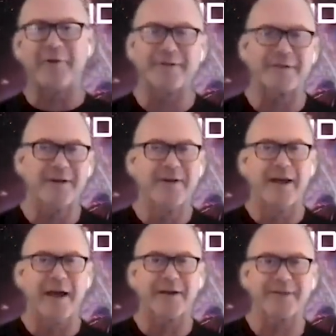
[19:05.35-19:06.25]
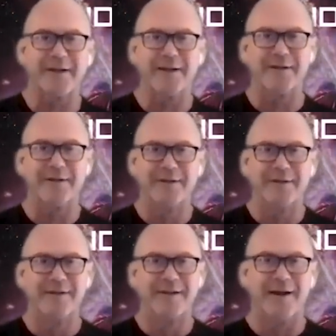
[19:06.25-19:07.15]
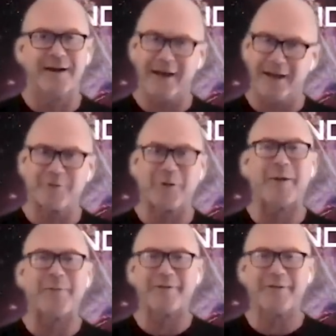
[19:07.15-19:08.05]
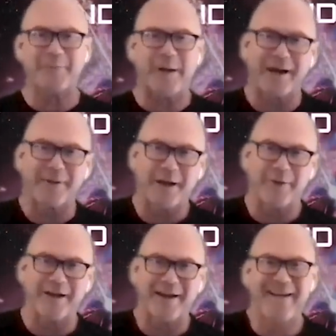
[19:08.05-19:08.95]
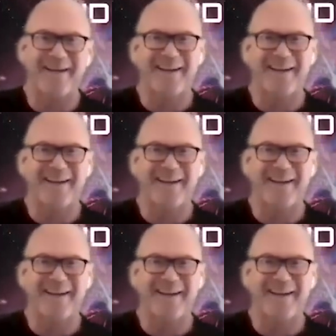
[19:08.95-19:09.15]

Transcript: It was actually got quite a bit of feedback, by the way.